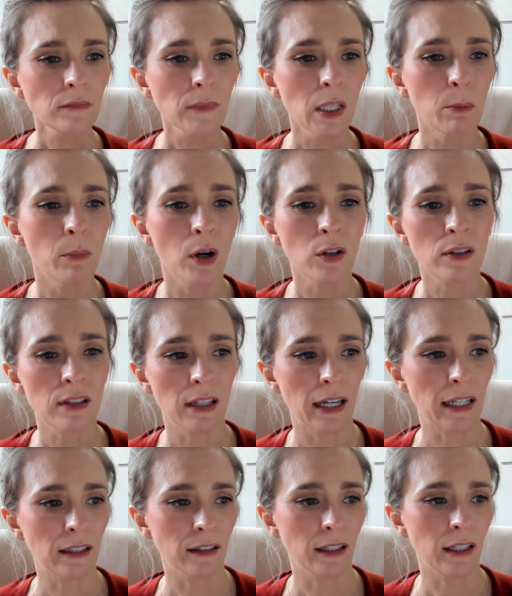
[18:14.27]
Most
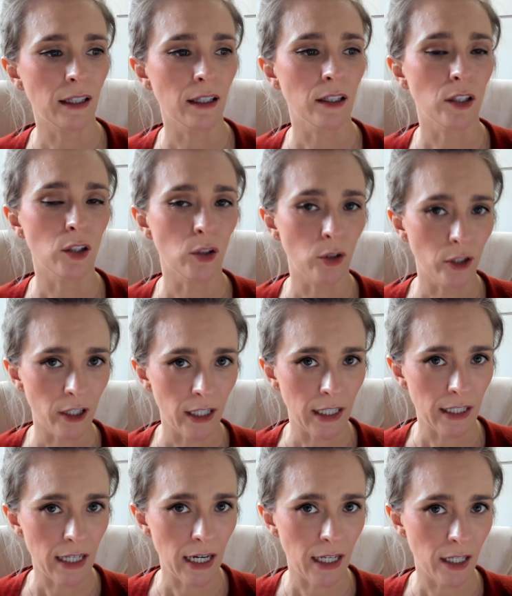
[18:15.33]
likely, you're going to
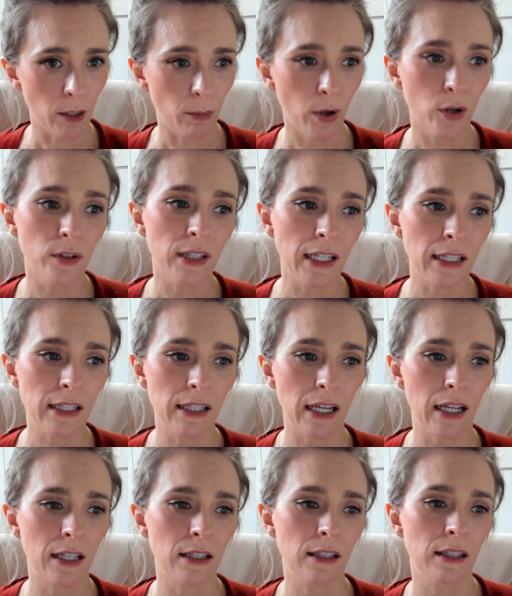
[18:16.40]
take an opposing
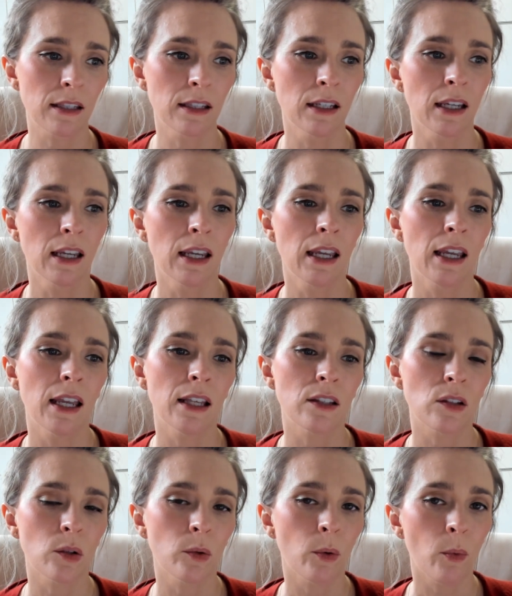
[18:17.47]
stance. And
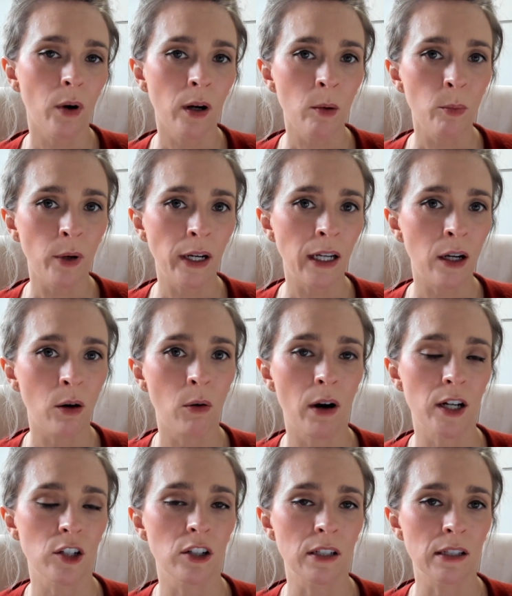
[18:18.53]
so, we want to bring in
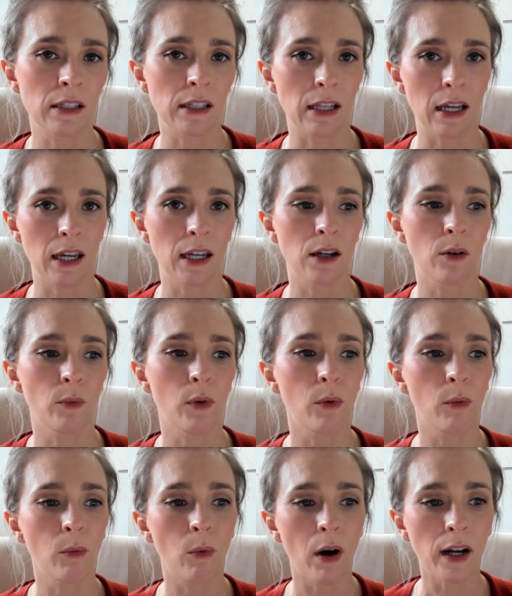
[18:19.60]
questions like, well,
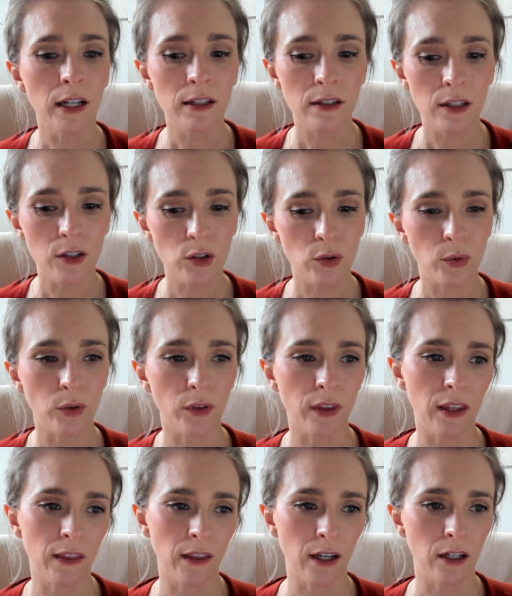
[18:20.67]
what is the truth
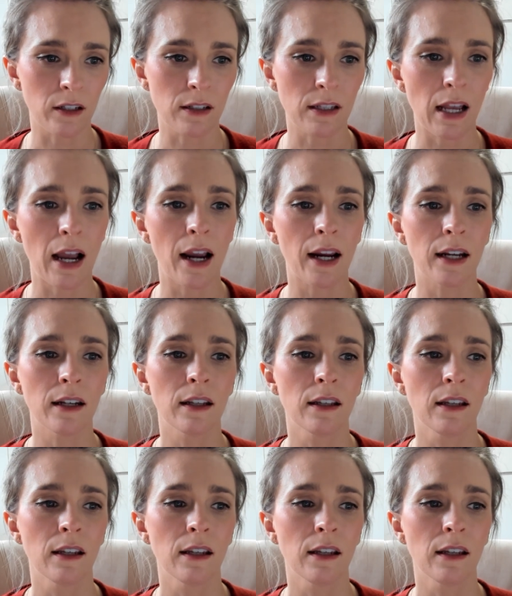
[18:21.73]
in their side?